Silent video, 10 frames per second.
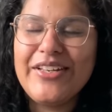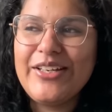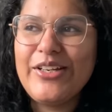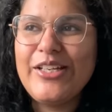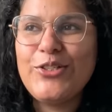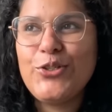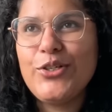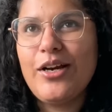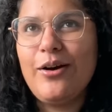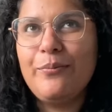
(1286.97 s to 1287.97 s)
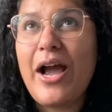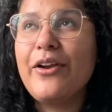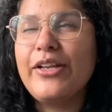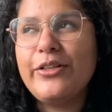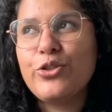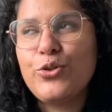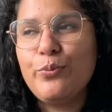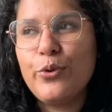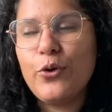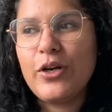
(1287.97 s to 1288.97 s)
I
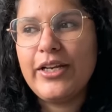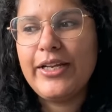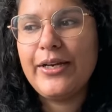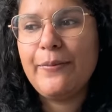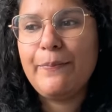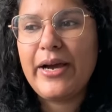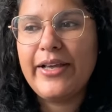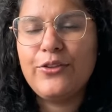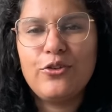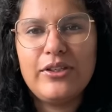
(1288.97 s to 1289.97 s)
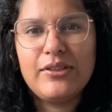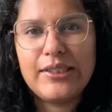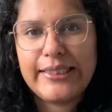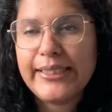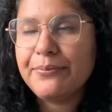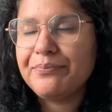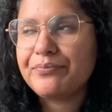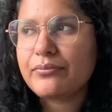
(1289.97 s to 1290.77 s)
reached Brooklyn by 3:30